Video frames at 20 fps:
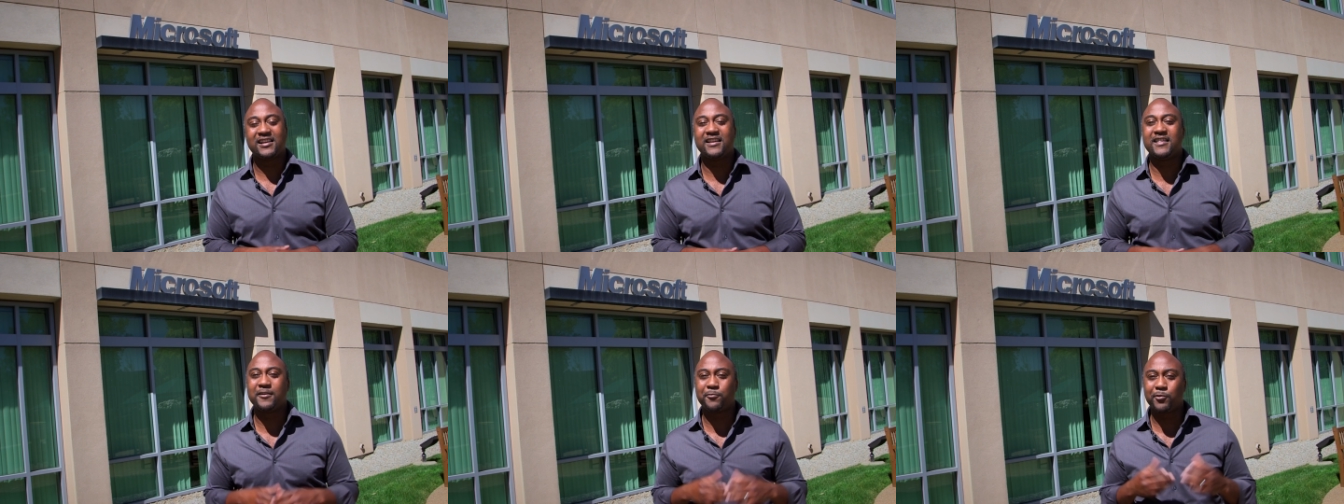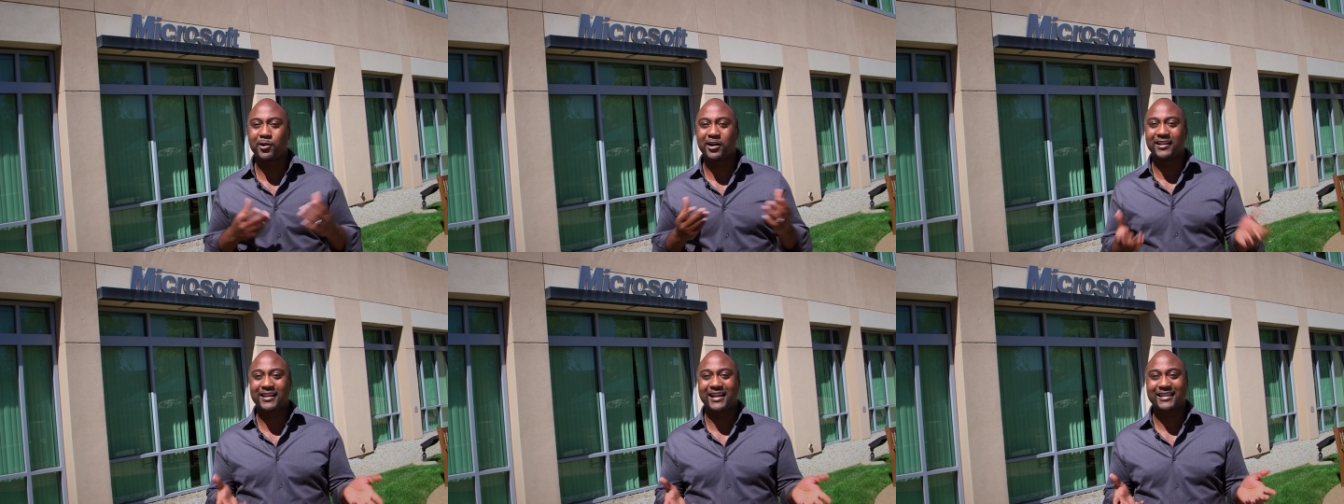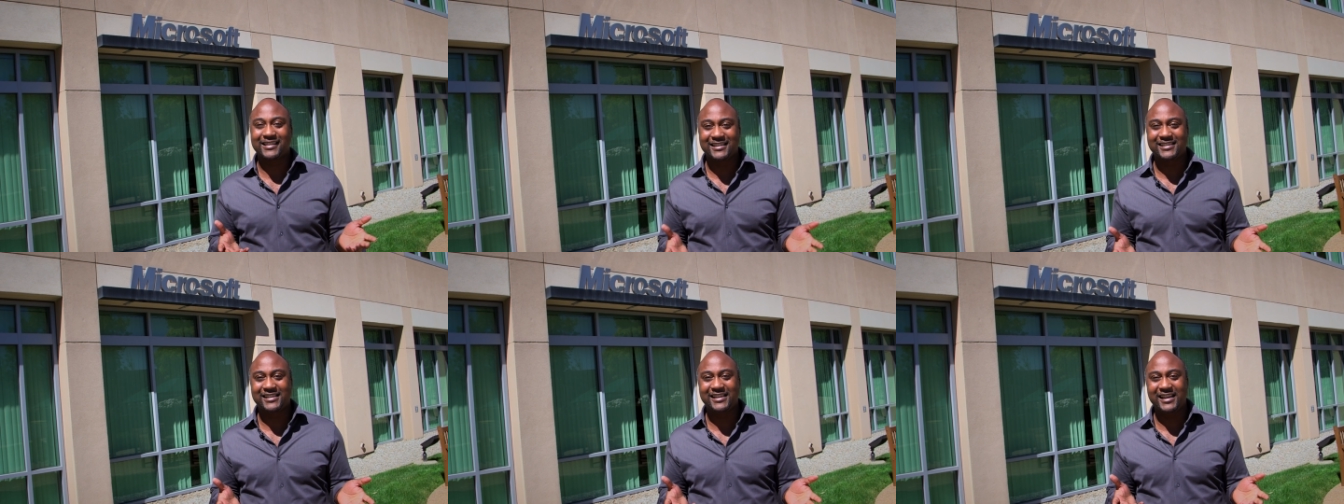and then we're going to
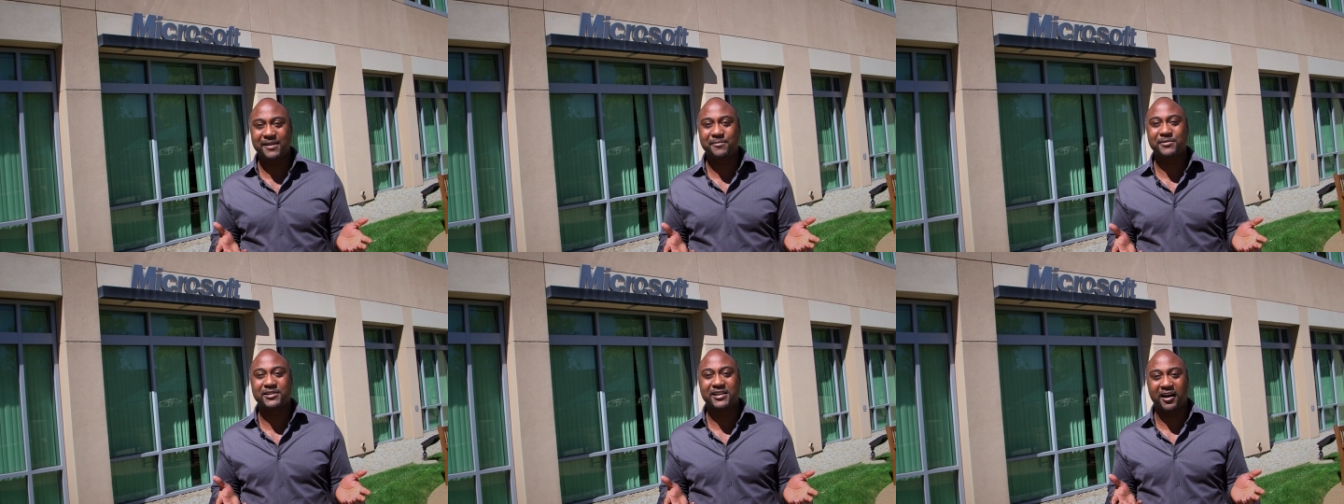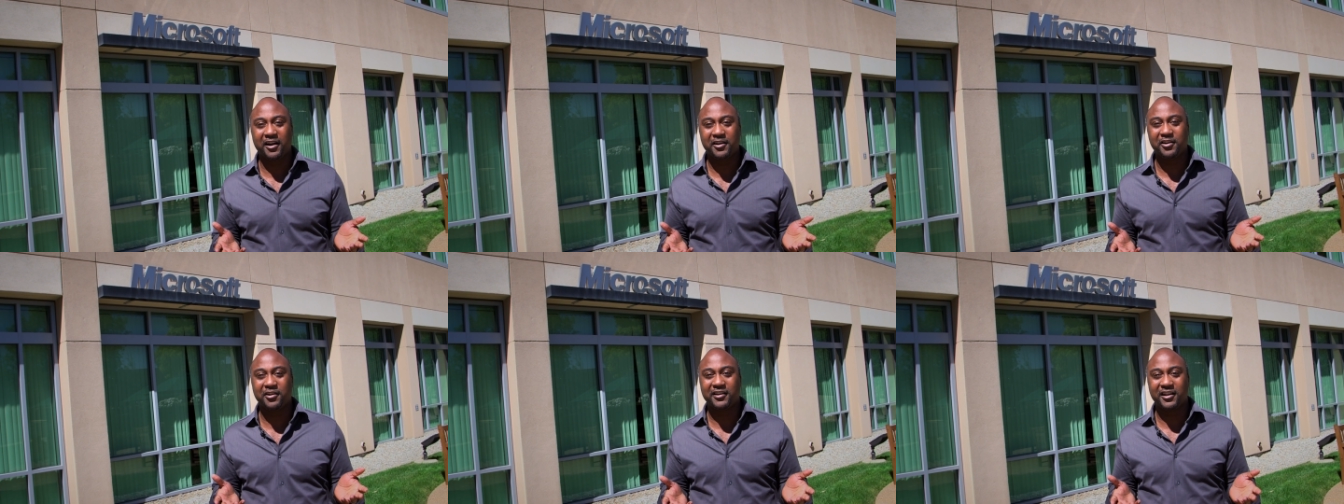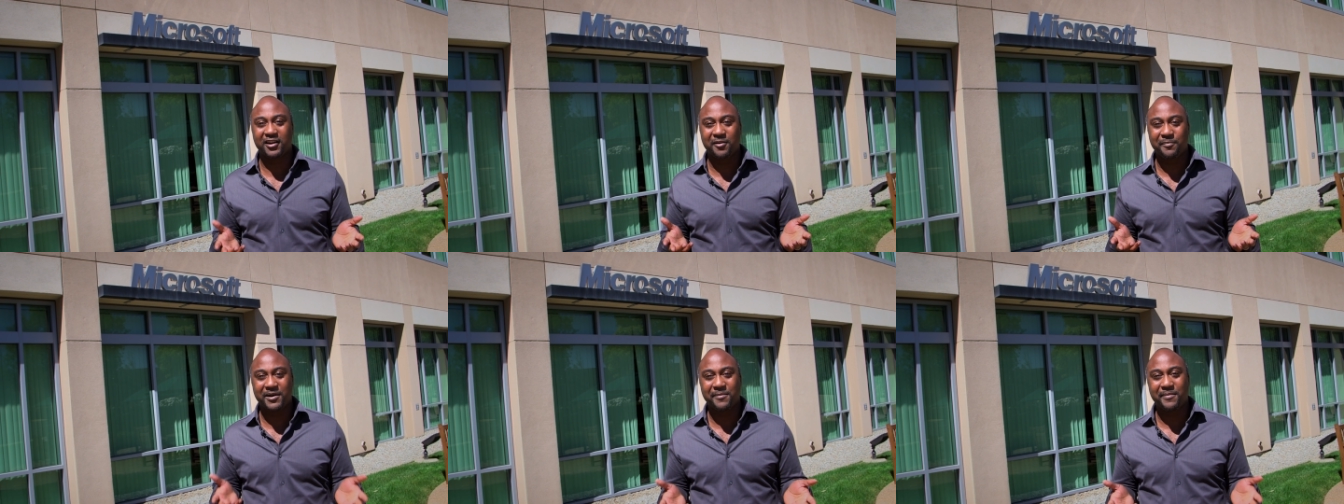let the team tell you a
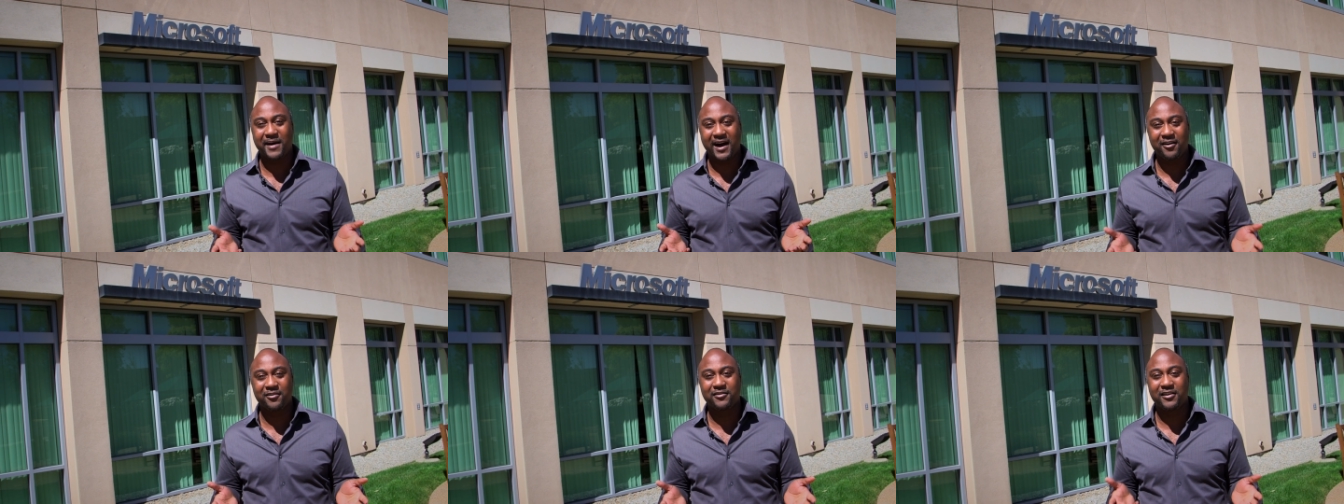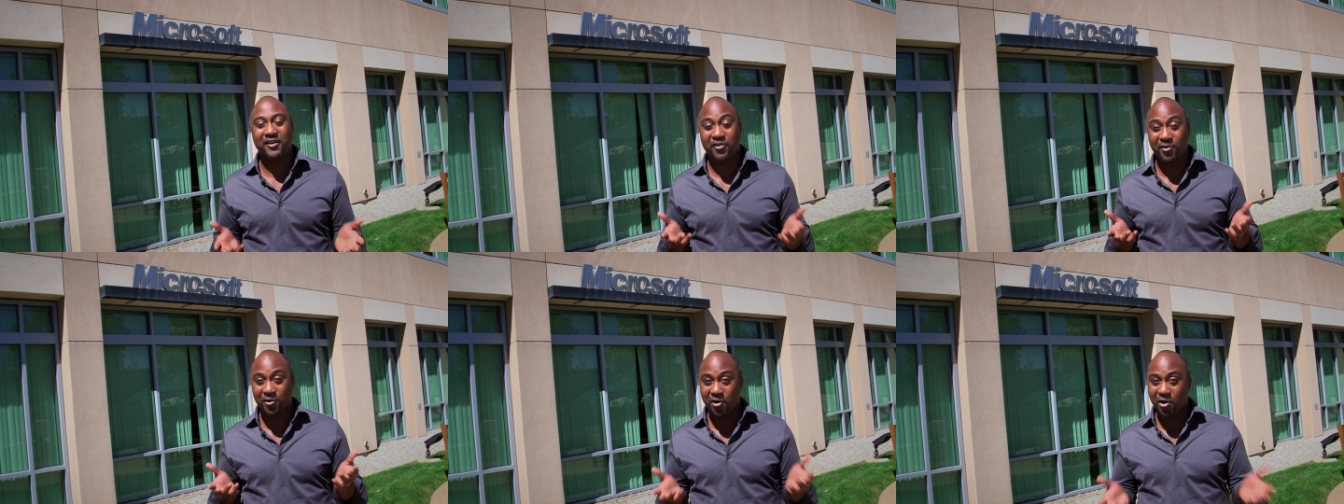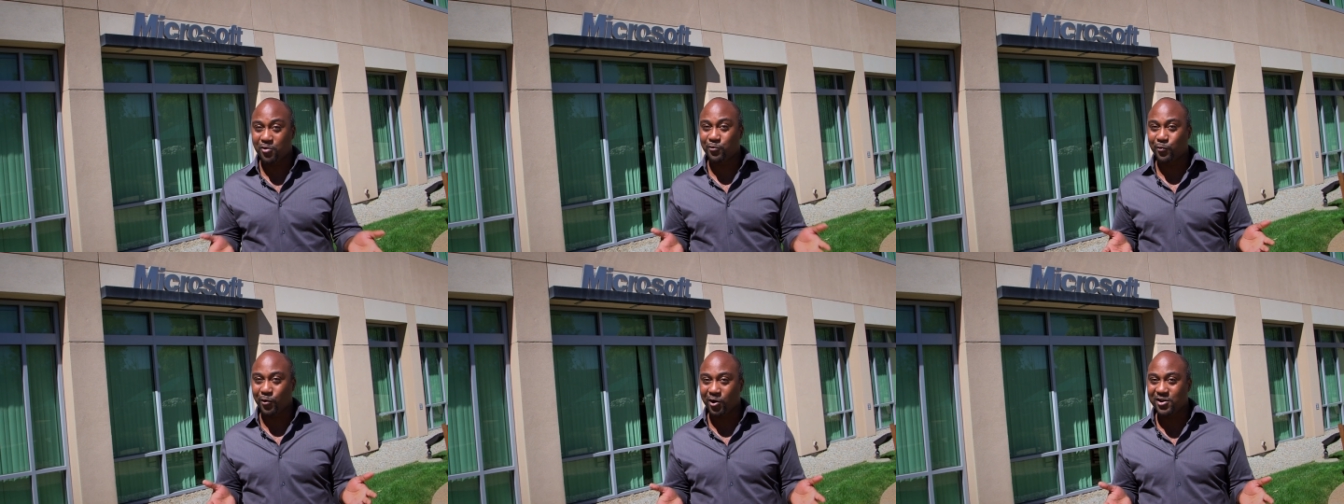little bit about, in their
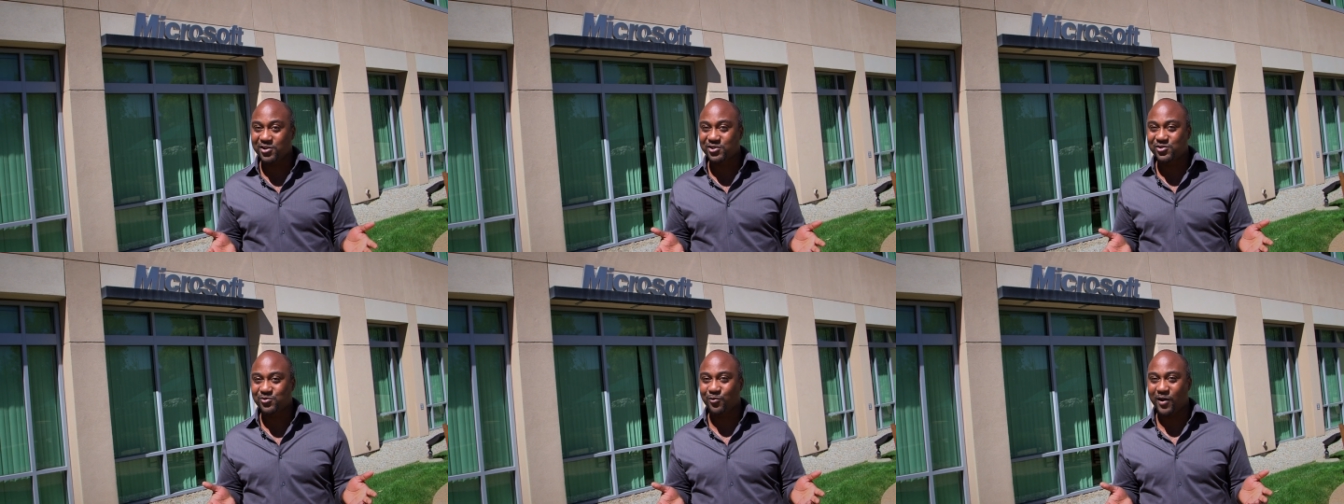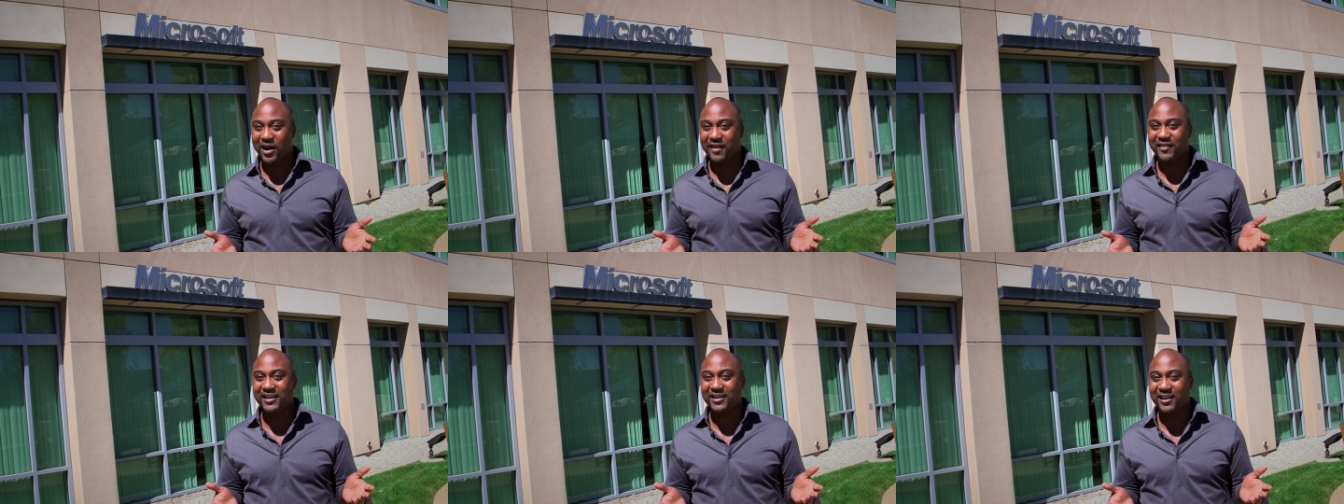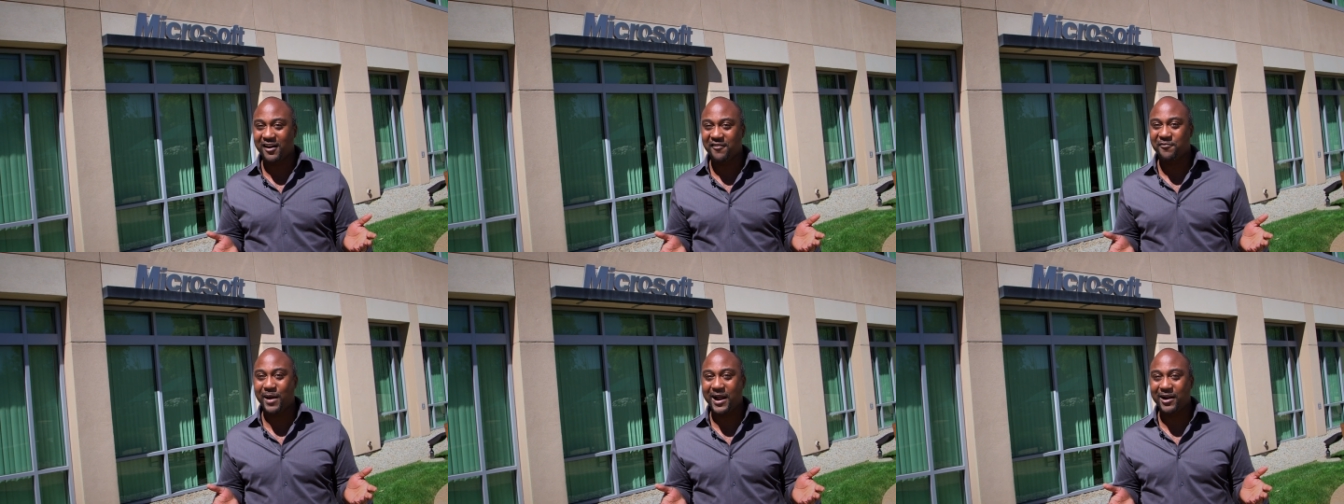own words, why they
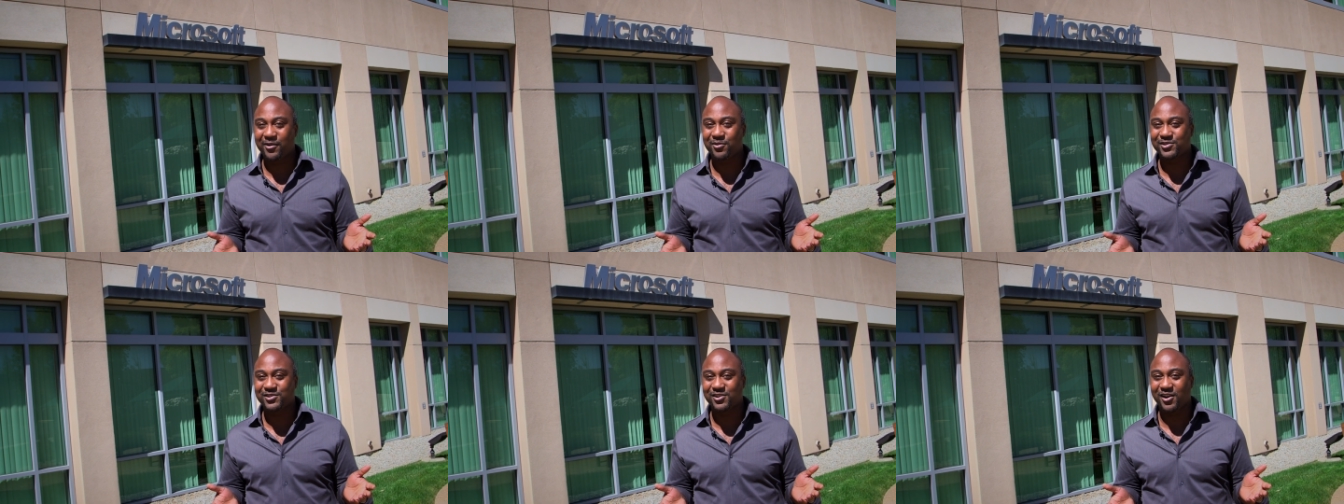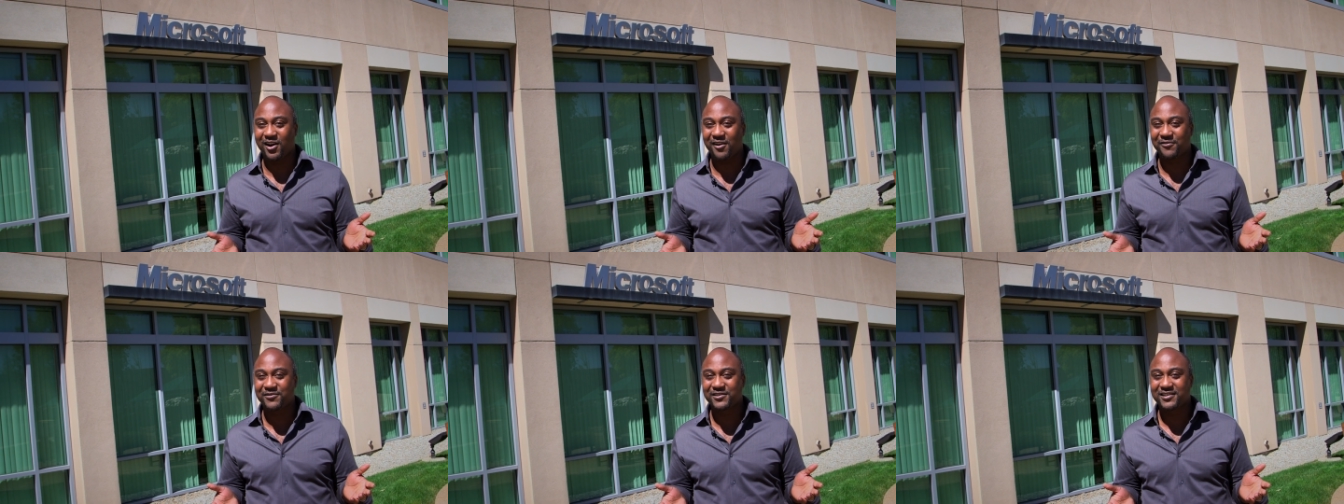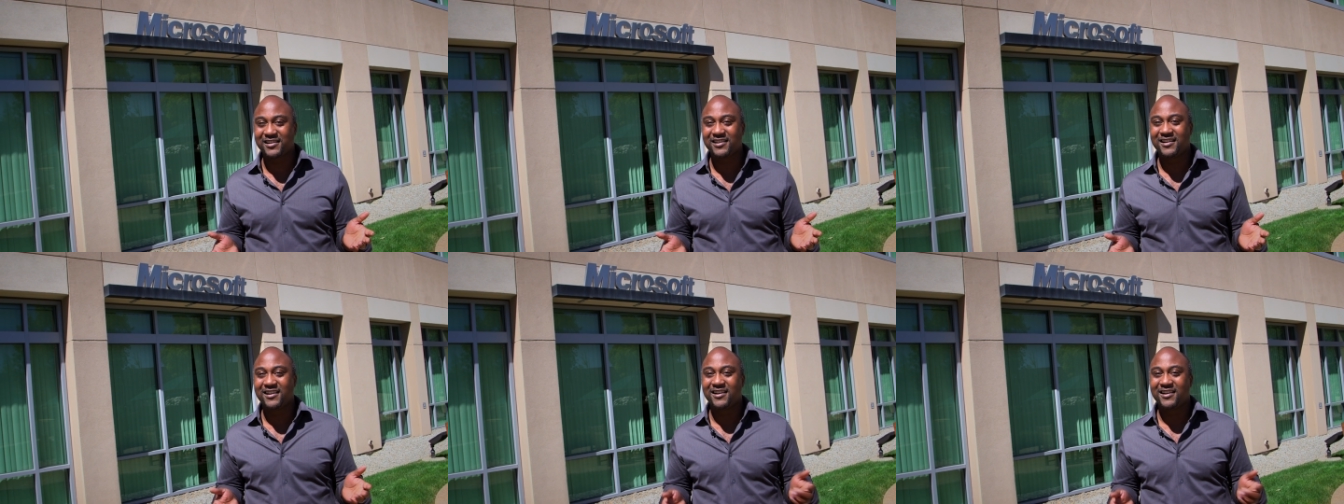love Microsoft.